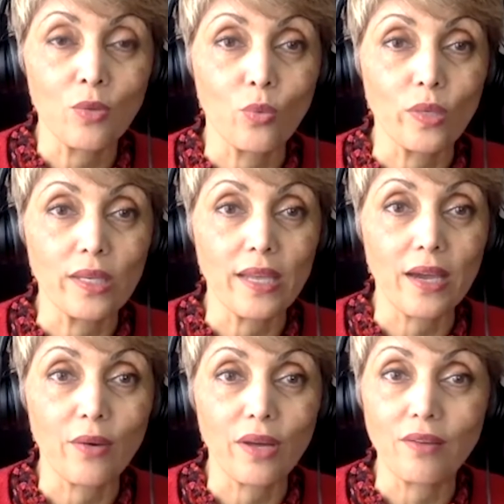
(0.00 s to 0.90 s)
We
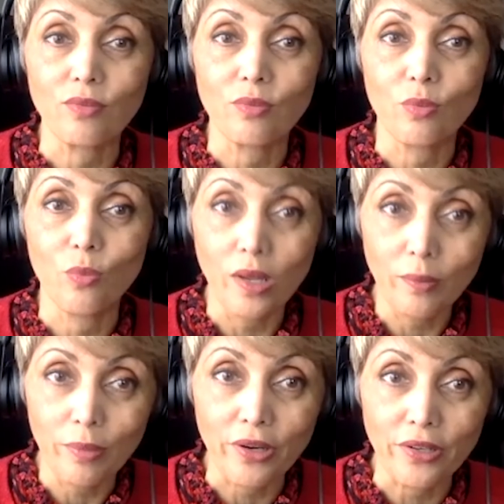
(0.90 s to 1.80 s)
now have
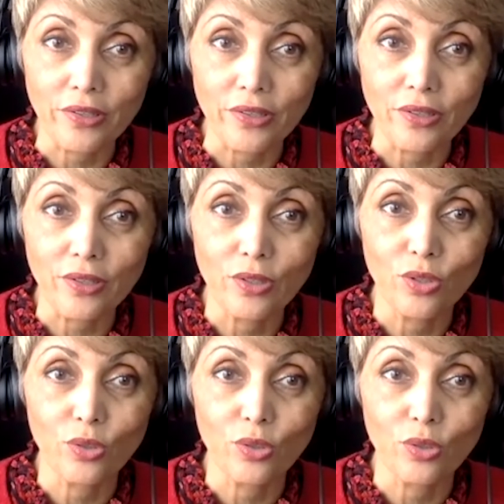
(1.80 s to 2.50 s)
one partner